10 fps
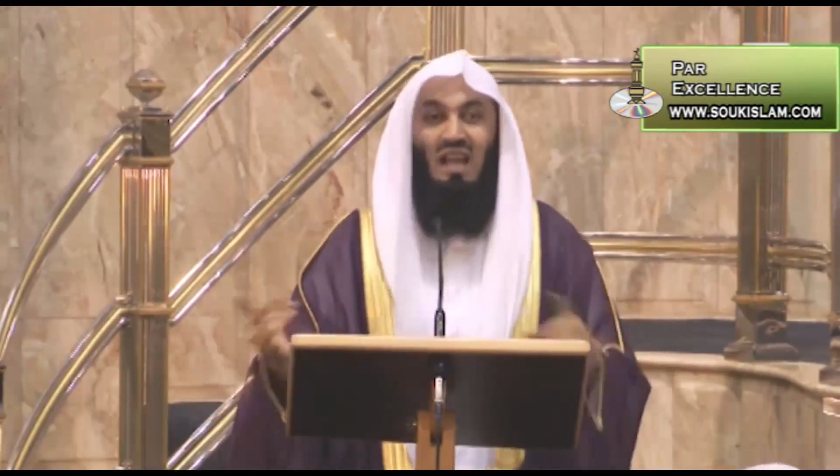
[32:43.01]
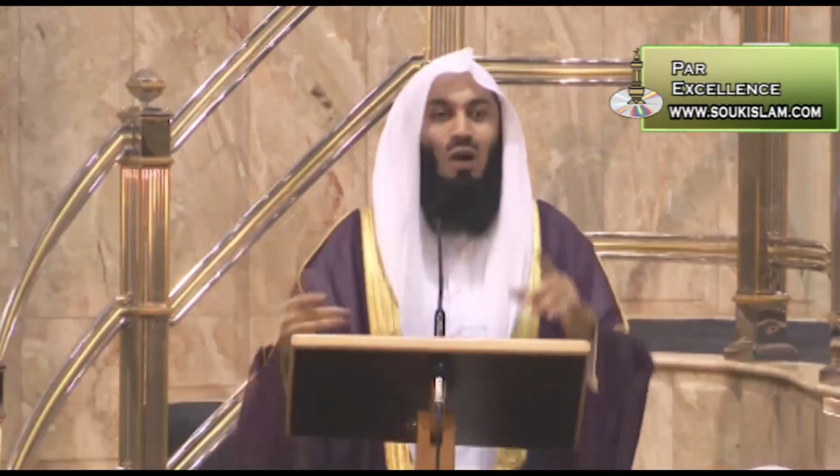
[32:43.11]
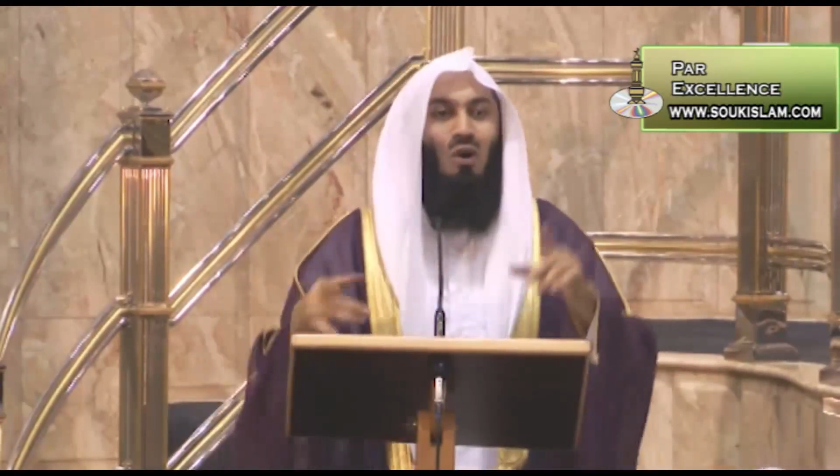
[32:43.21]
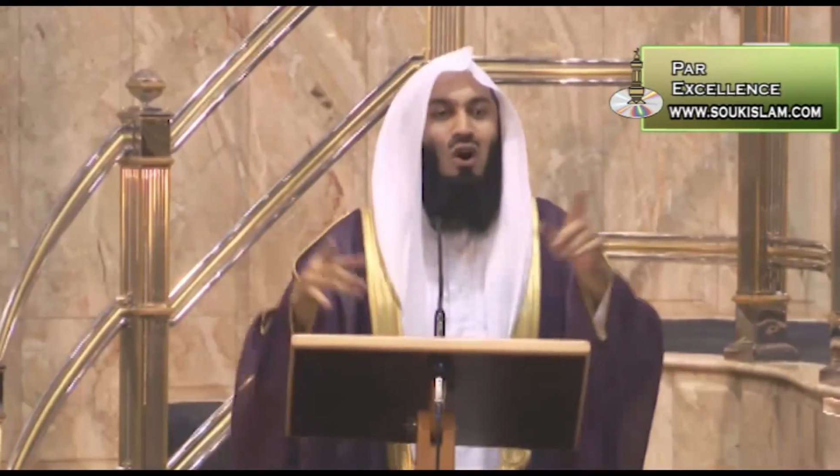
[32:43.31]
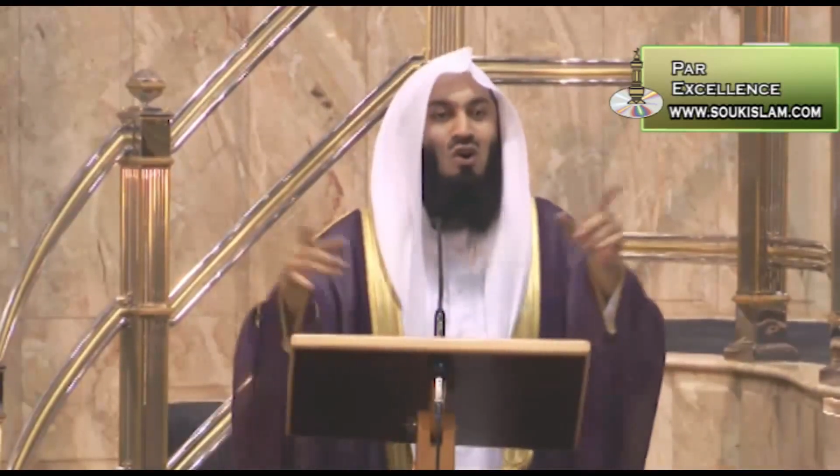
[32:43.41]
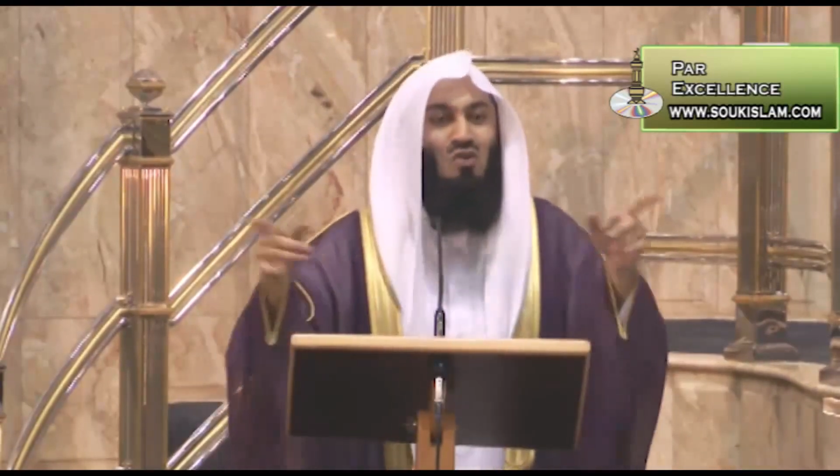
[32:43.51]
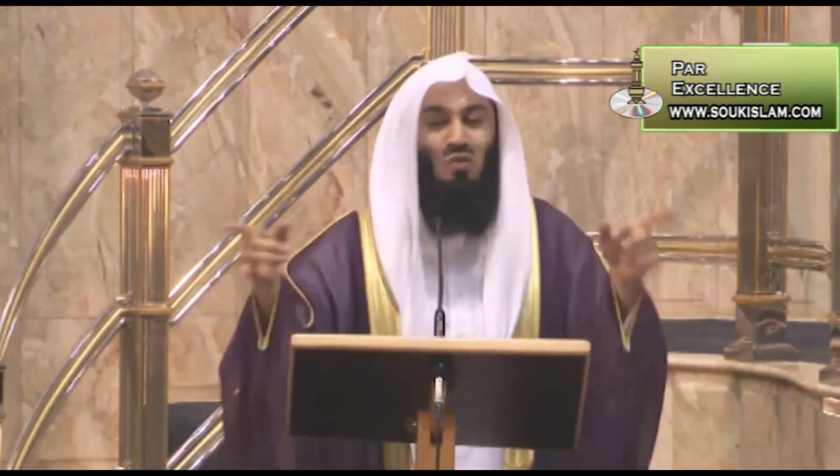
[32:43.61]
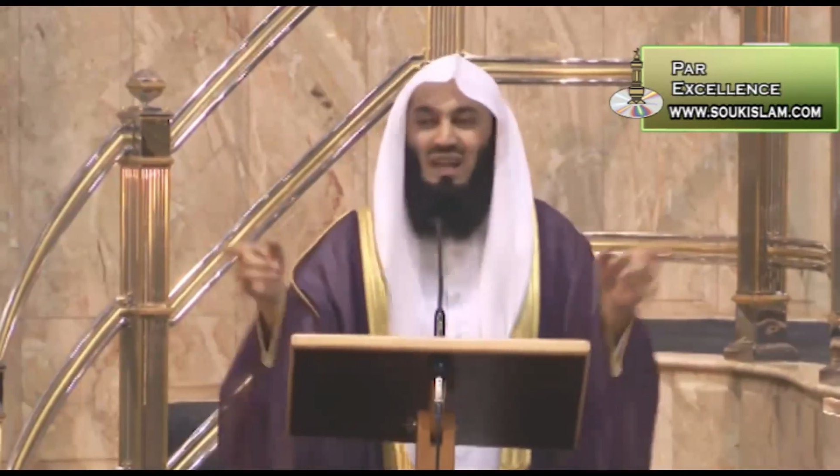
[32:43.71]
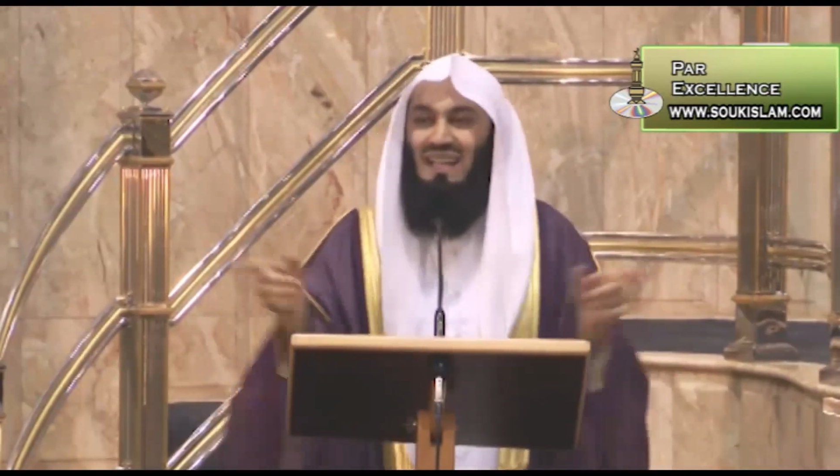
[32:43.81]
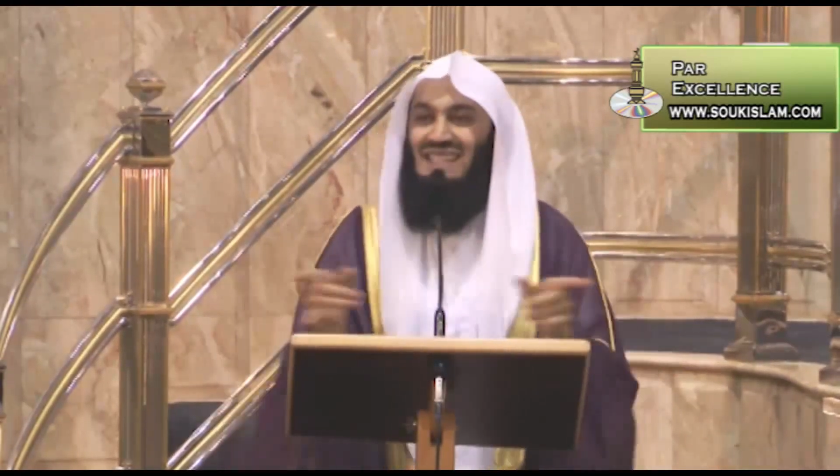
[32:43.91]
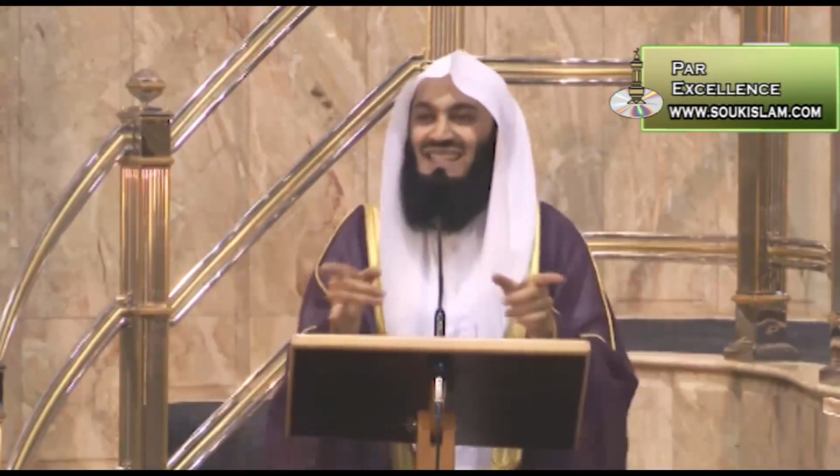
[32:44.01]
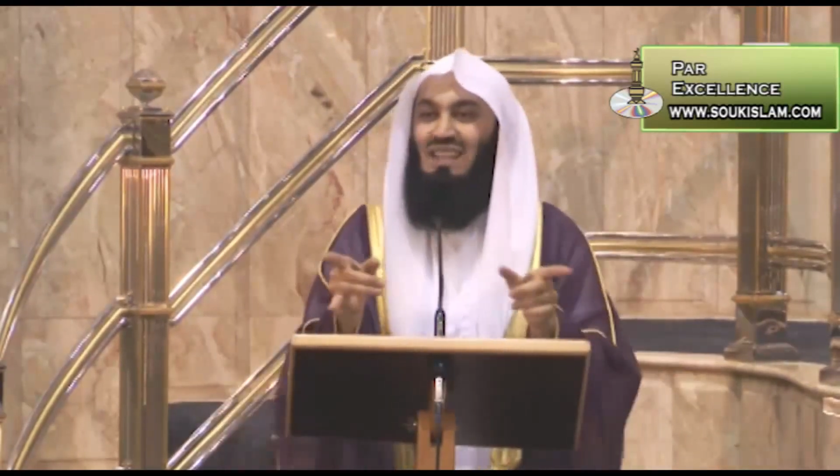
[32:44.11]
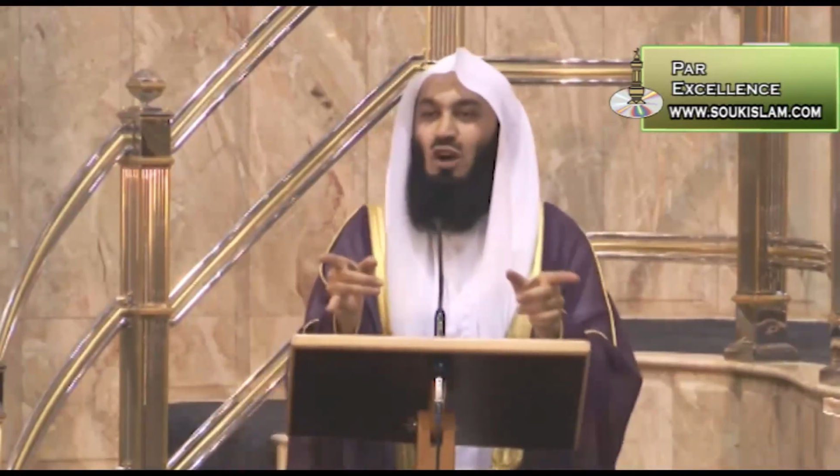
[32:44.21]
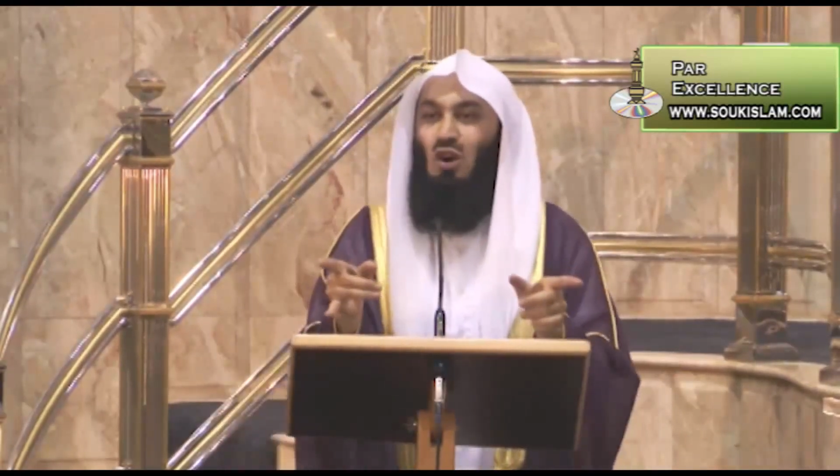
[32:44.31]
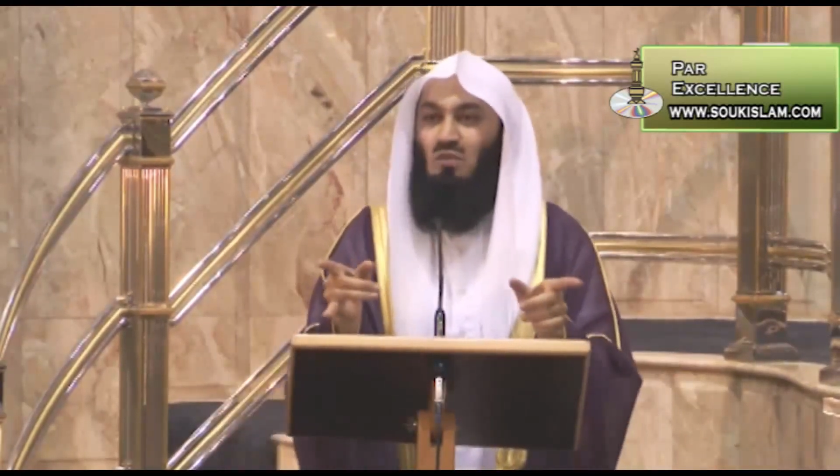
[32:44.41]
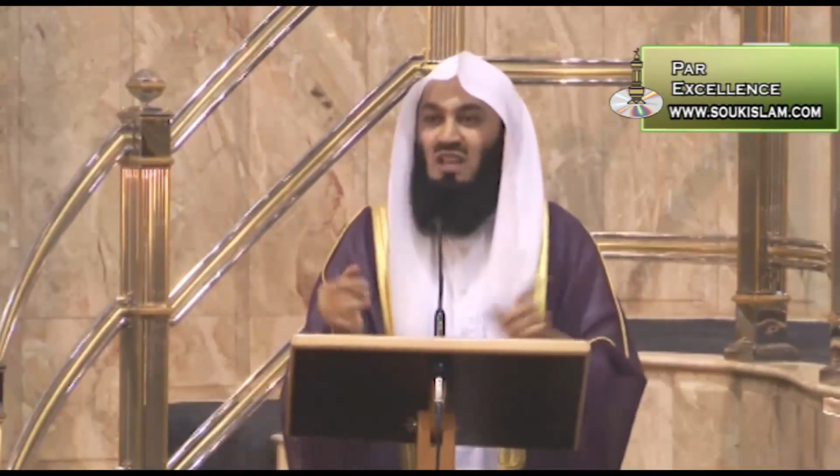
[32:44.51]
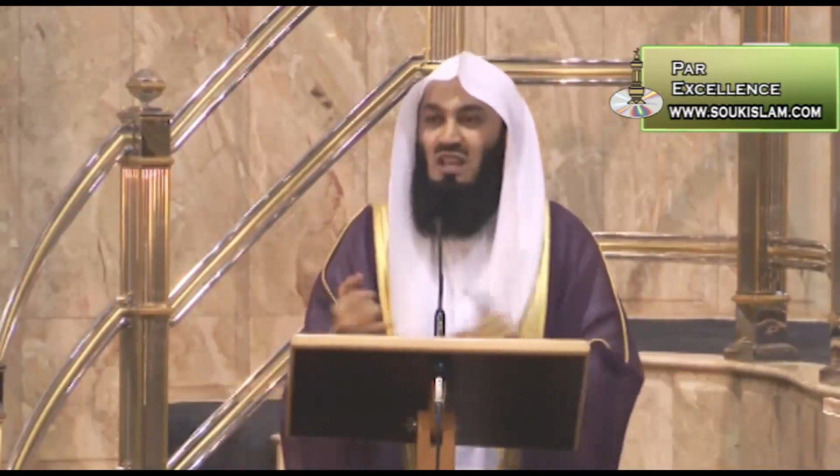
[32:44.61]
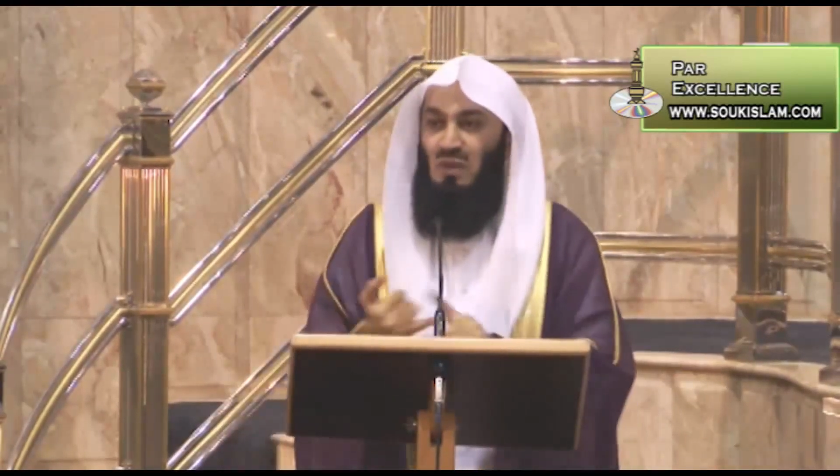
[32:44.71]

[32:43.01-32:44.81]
Our own workers in the homes,